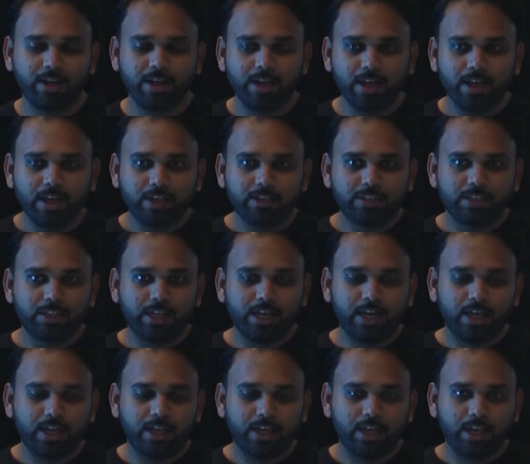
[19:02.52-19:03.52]
So
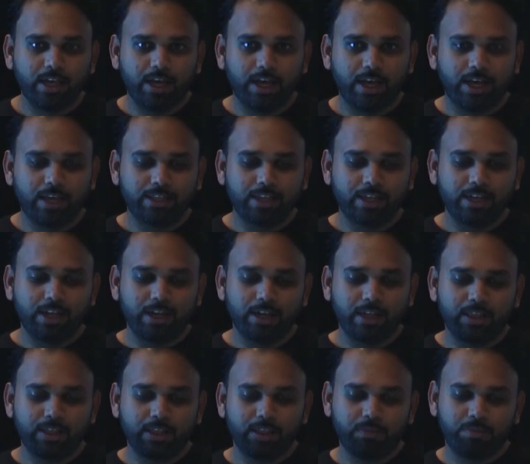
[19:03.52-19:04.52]
that then
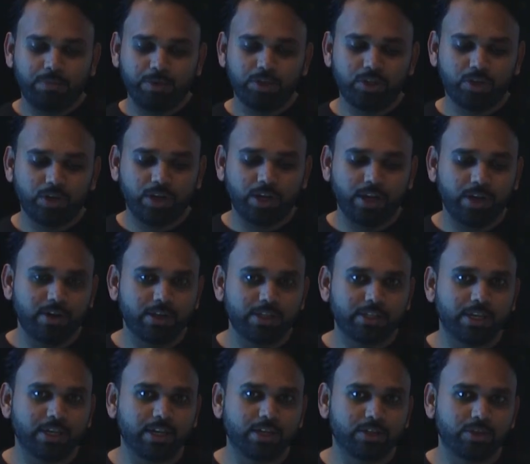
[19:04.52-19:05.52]
the picture here is
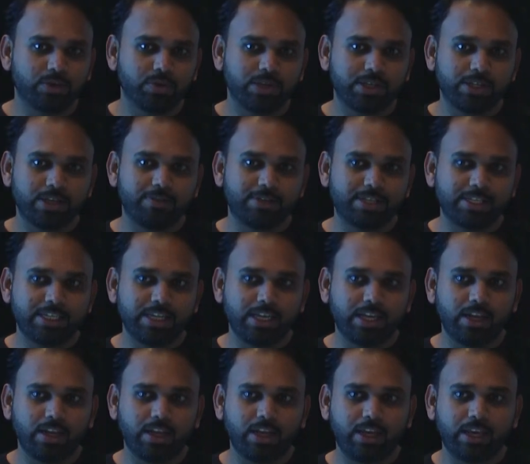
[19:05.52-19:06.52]
in
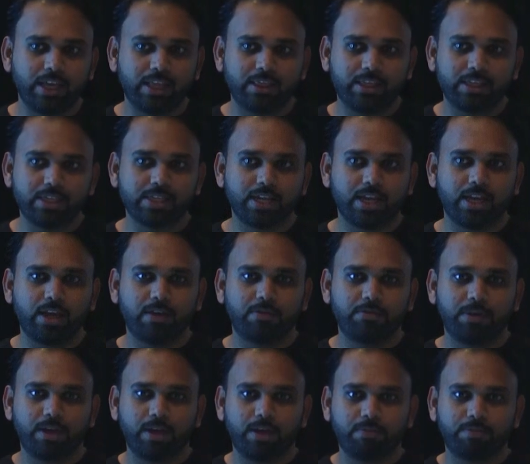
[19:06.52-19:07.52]
2017. You get this kind of
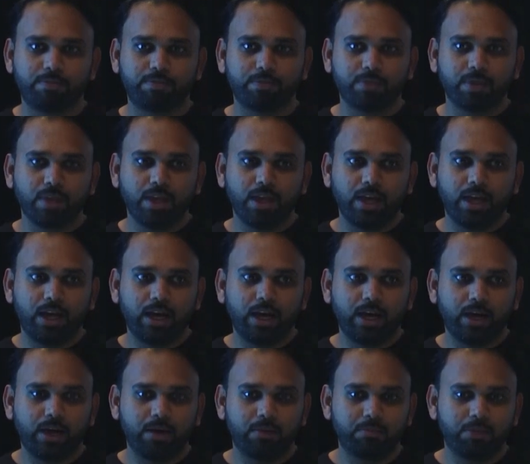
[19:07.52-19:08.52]

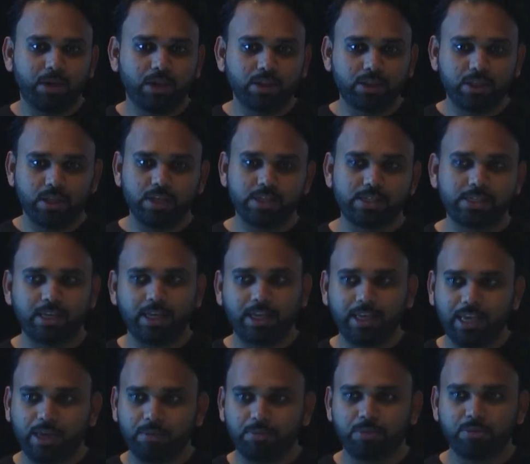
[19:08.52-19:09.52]
multi-sig
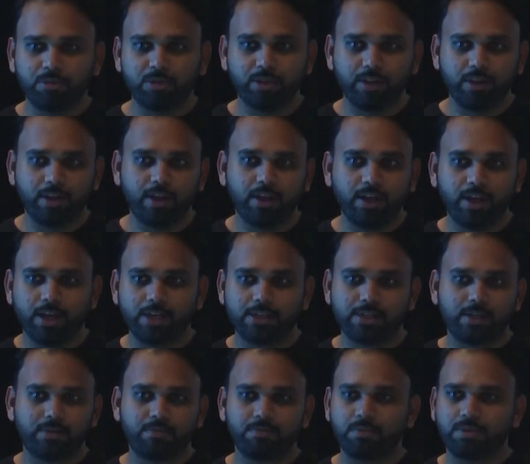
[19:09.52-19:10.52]
capability as
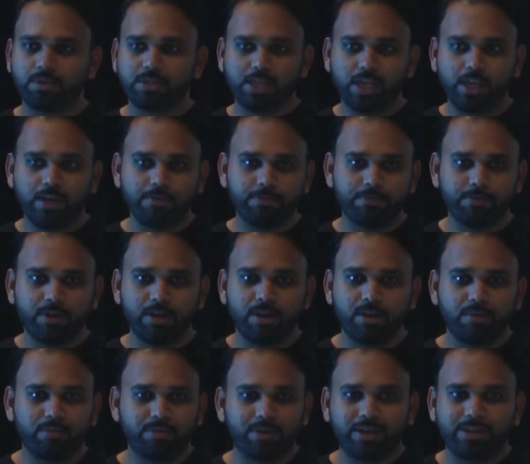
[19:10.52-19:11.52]
a safe,
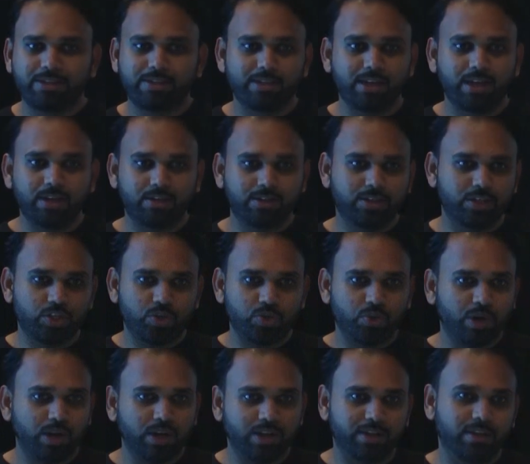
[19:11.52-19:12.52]
but it's not just a
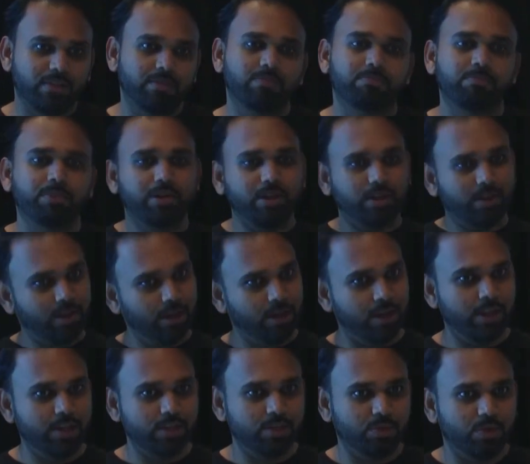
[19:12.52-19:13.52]
wallet. But it
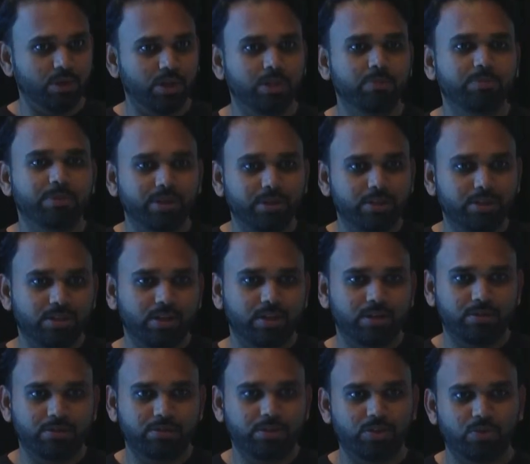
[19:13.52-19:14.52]
is a wallet, but it's
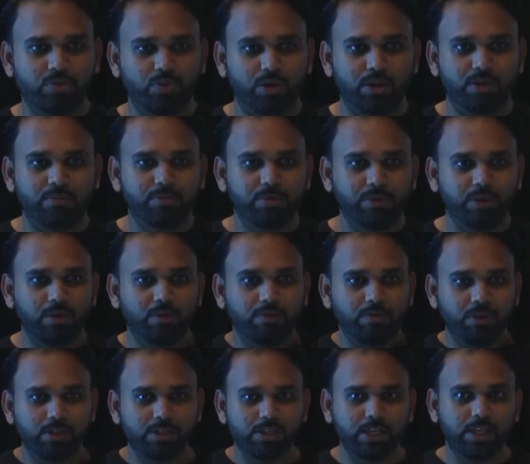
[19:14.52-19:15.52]
not just a wallet.
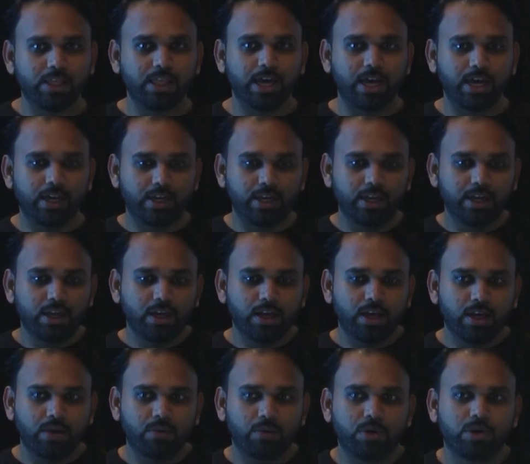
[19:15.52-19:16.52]
We see that
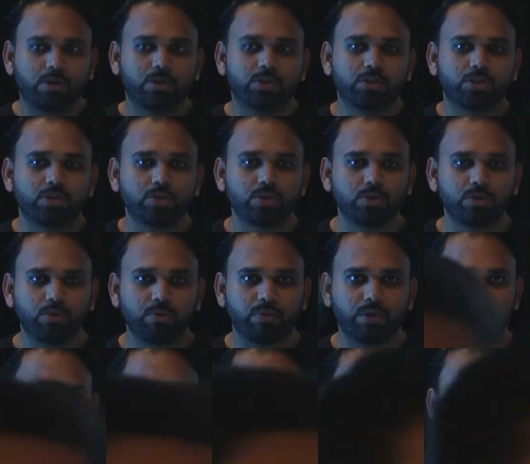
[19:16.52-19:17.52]
what it could do when
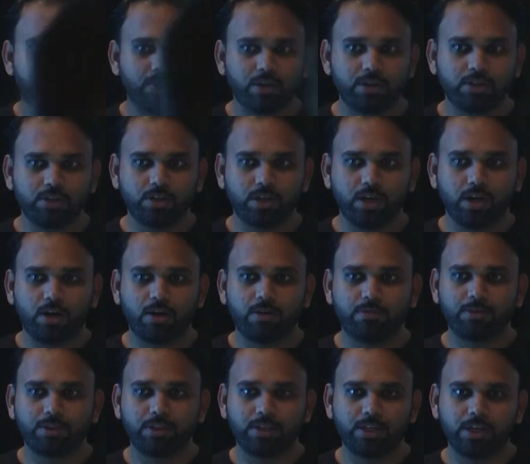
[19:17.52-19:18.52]
the DeFi took off
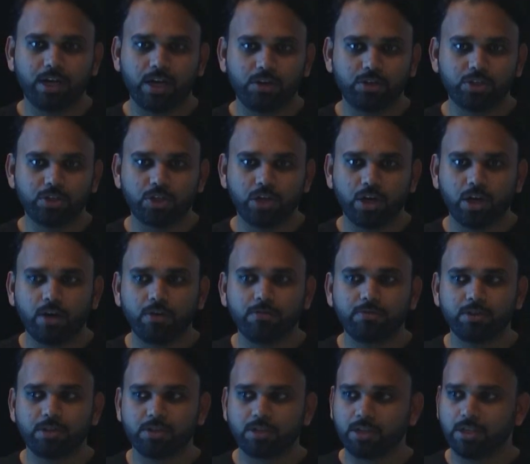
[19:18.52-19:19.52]
and the DAO took off.
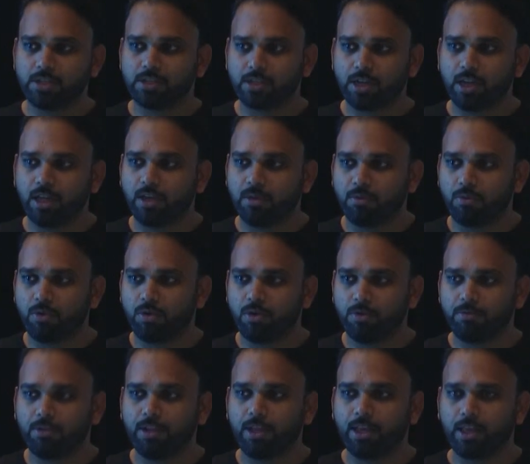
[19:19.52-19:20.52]
It's like more
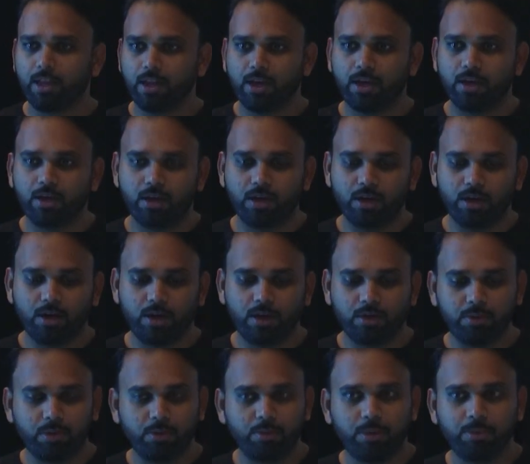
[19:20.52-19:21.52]
of like, how
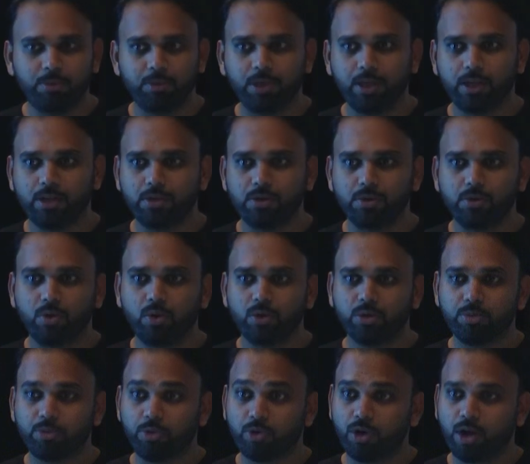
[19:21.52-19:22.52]
many people can do all the
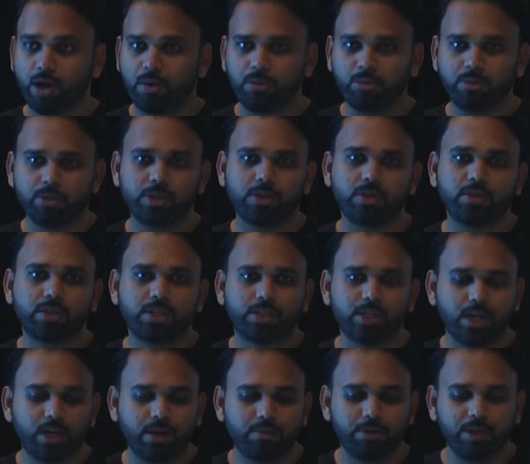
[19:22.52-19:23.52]
programmability on the
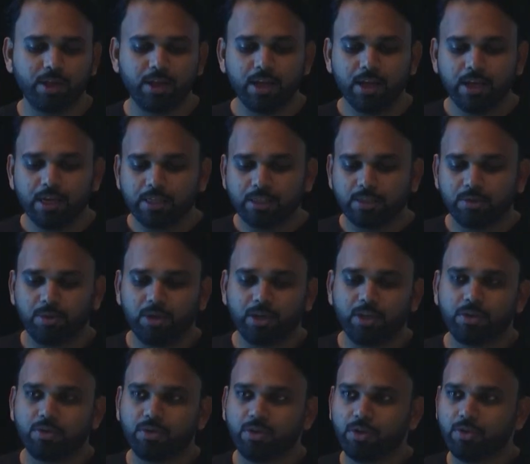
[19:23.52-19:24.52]
top. Similarly, in
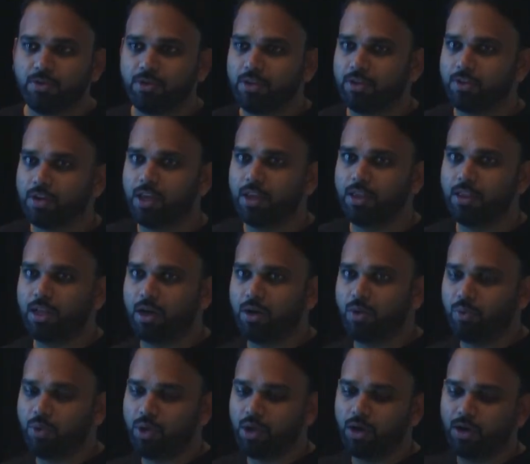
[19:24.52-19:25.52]
2023, now
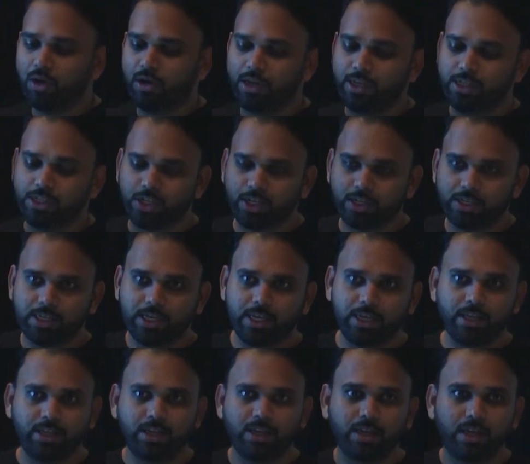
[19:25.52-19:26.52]
we are
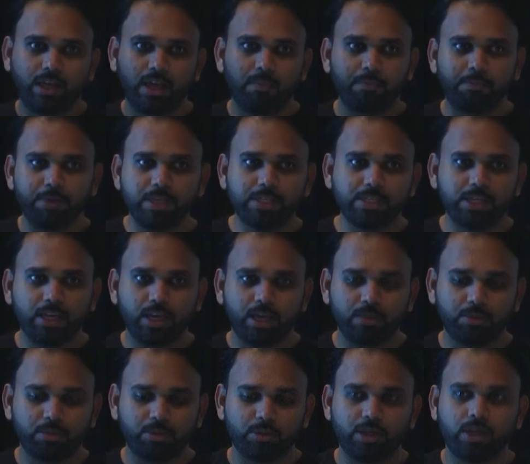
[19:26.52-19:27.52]
injecting MPC
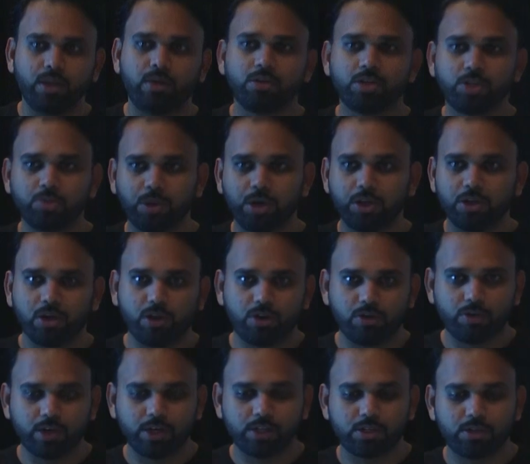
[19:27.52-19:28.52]
capability on a smart
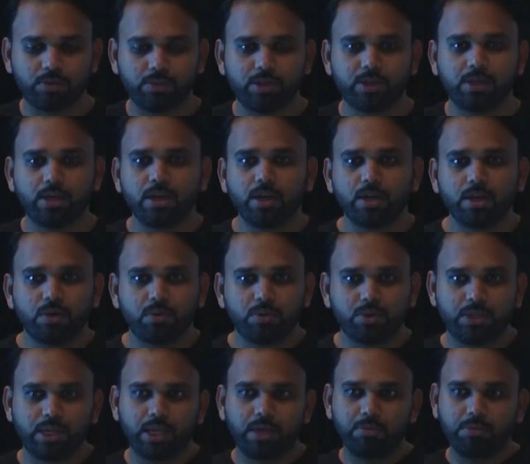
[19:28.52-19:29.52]
contracts driven, which
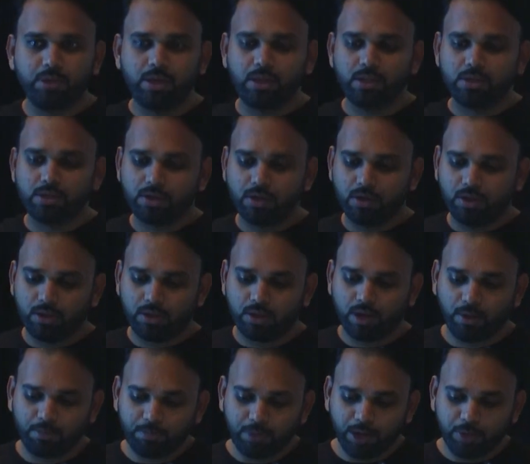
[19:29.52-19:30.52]
that means the
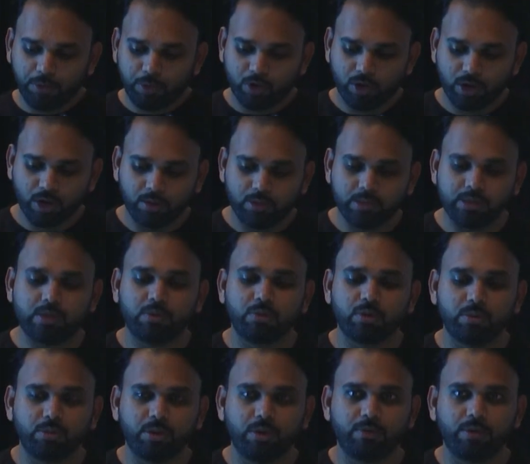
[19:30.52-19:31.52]
complete programmability will
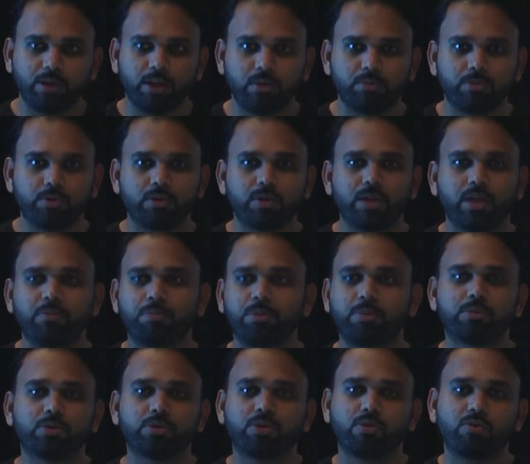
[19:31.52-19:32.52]
be available, and
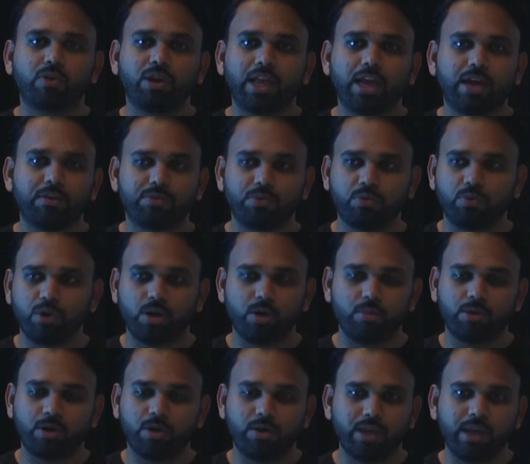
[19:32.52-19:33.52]
people don't really have to worry
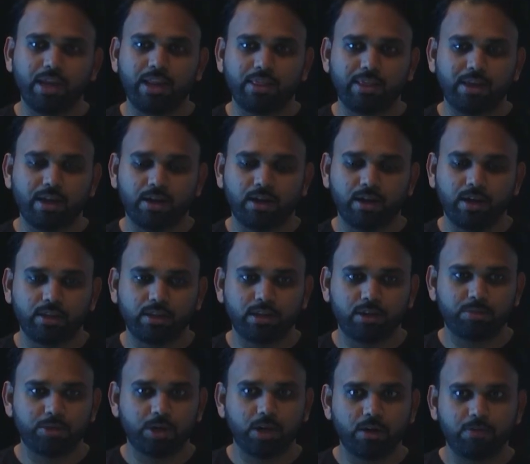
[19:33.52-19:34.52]
about anything underlying the
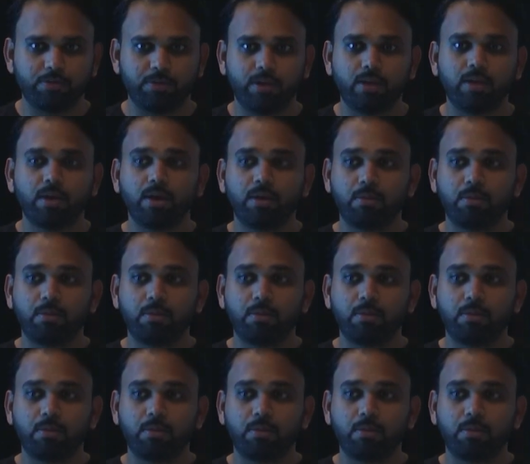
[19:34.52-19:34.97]
cryptography.